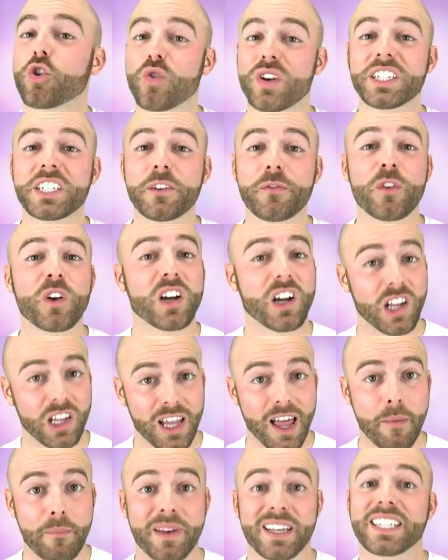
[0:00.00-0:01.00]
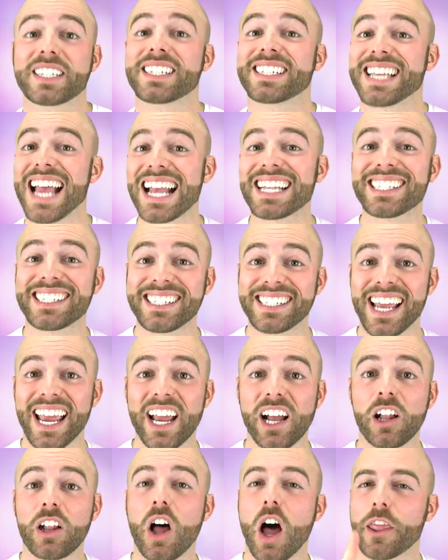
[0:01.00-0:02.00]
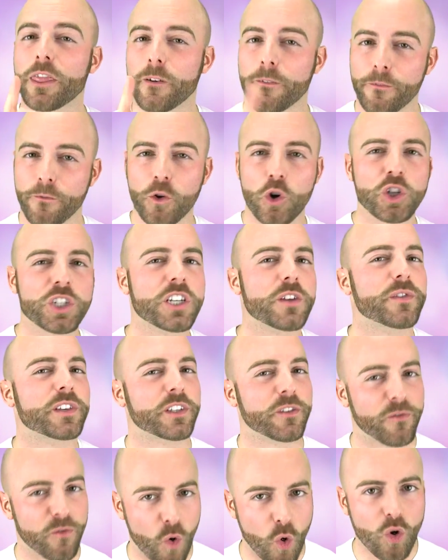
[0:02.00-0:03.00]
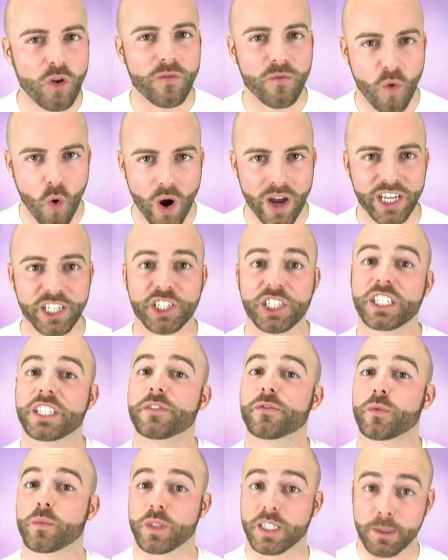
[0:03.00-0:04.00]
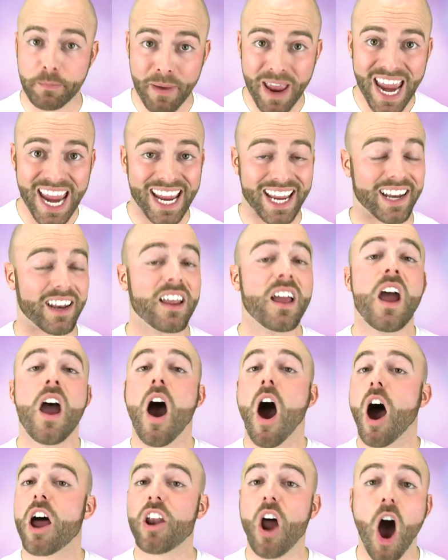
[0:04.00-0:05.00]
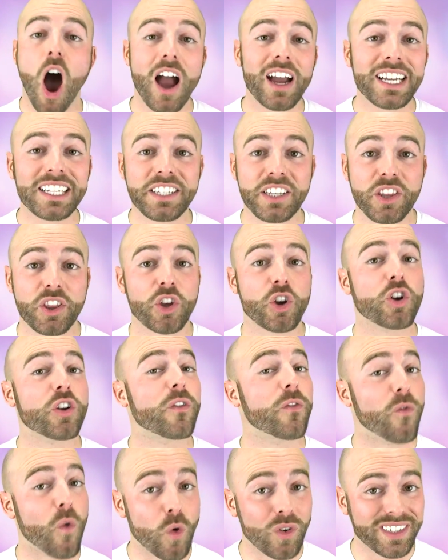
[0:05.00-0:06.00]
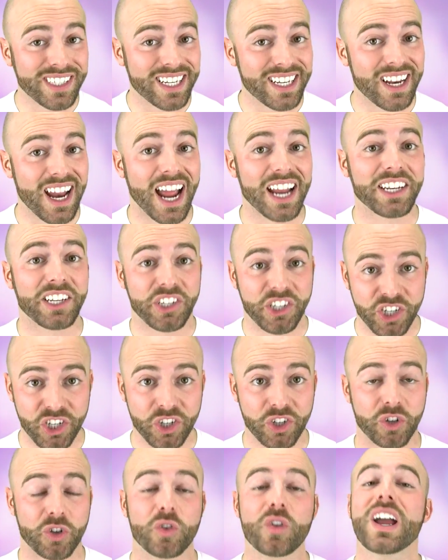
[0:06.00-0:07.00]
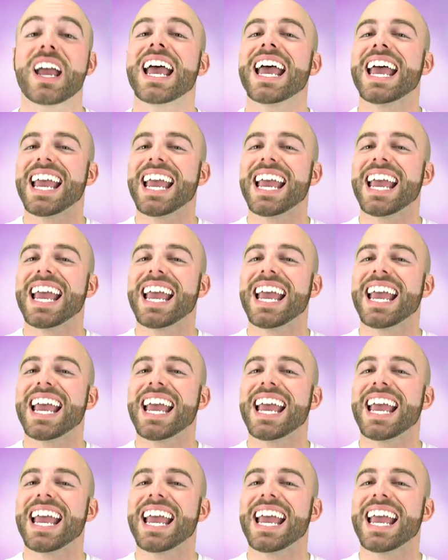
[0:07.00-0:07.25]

Christopher Columbus set sail on the first of his 4 voyages from Spain on August 3rd, 1492,